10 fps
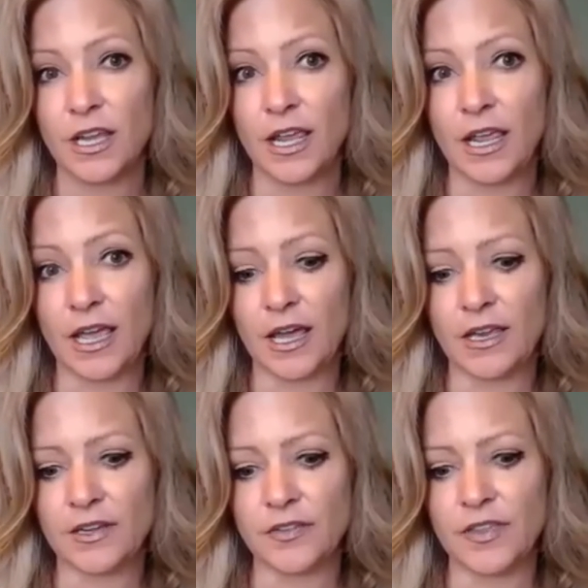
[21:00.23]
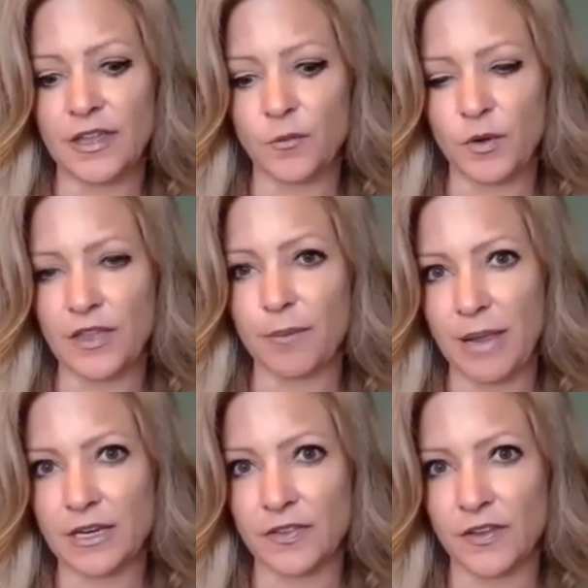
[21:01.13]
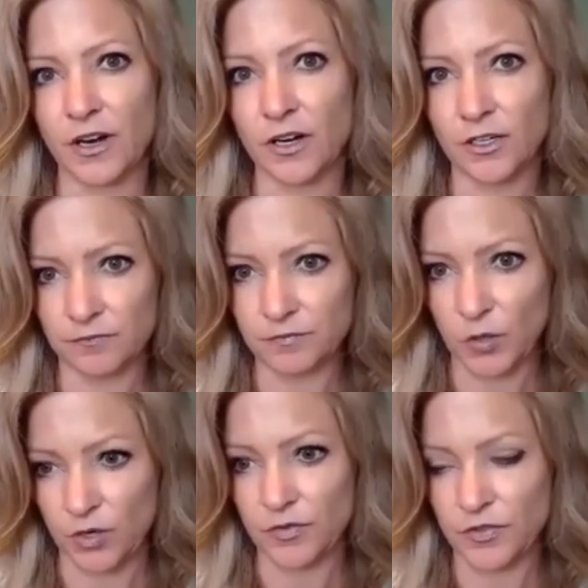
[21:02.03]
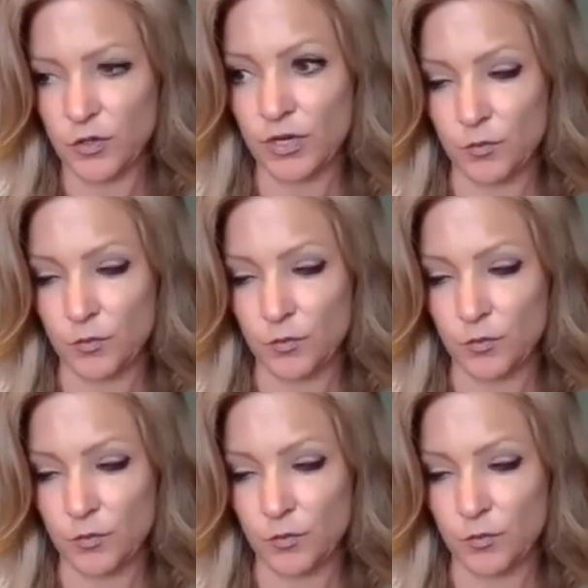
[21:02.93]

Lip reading: And then when they abandon the cart, or you can